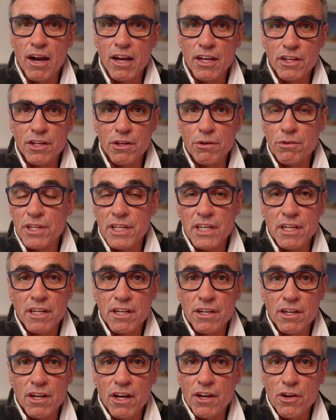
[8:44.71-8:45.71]
using
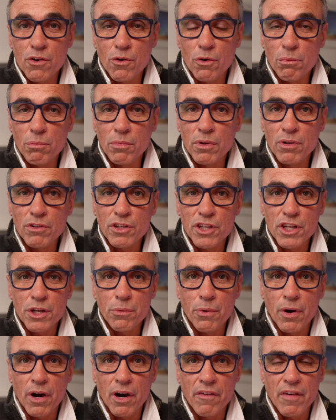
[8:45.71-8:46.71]
a normal
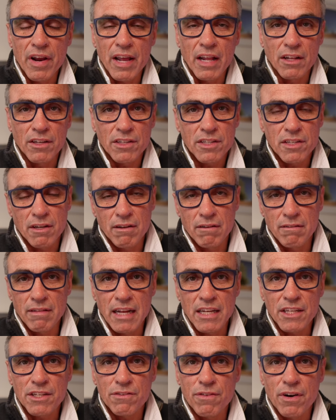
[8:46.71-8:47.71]
URL. So
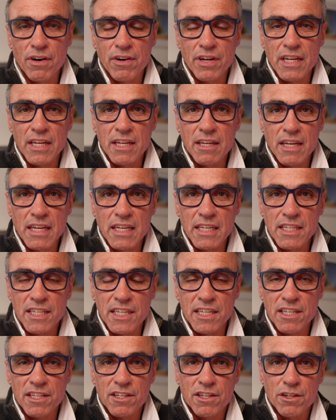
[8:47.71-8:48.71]
that's very
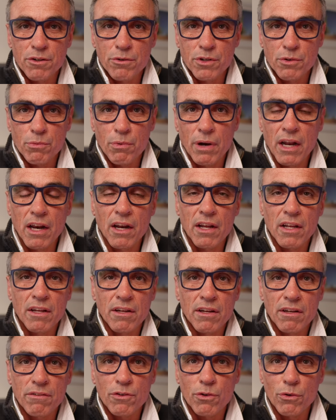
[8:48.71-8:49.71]
easy to do as well.
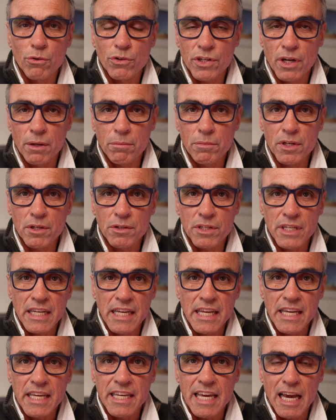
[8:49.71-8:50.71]
Of course, I'm using
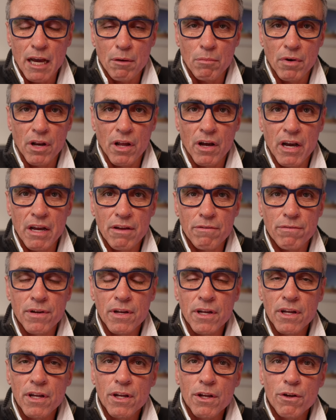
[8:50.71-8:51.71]
Ecamm Live
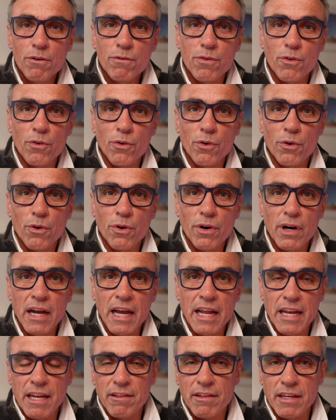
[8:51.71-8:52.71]
for
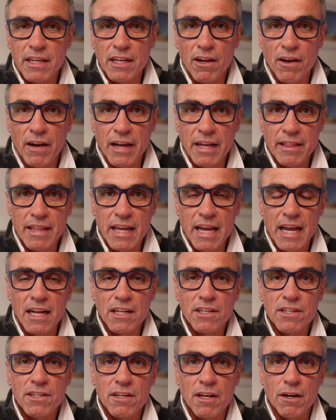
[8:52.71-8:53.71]
anything like
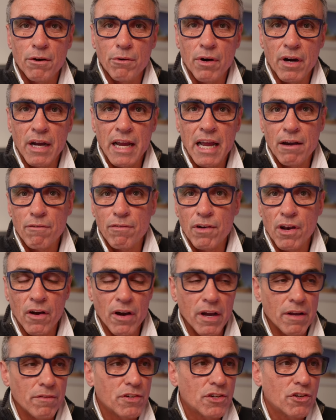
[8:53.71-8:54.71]
that. So I have
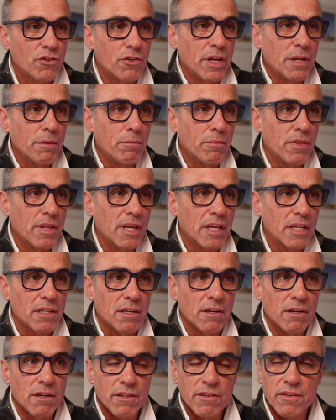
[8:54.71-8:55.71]
live streamed this
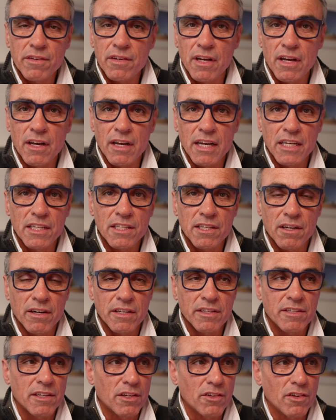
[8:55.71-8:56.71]
at
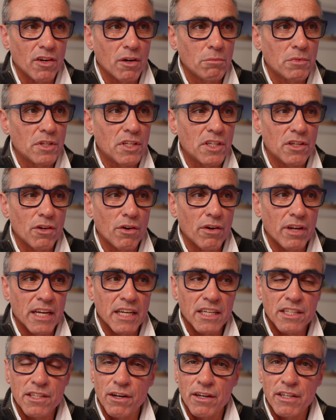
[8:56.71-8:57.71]
exciting times. It's not an
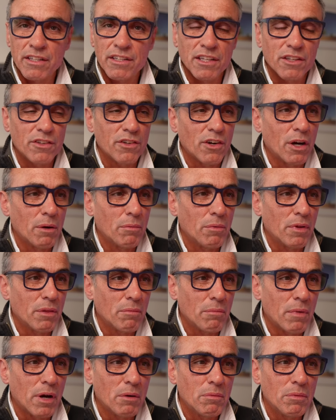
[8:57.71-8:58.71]
exciting time at
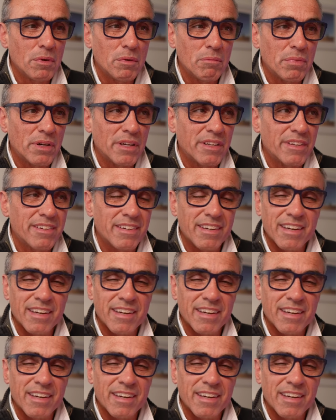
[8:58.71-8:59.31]
the moment, but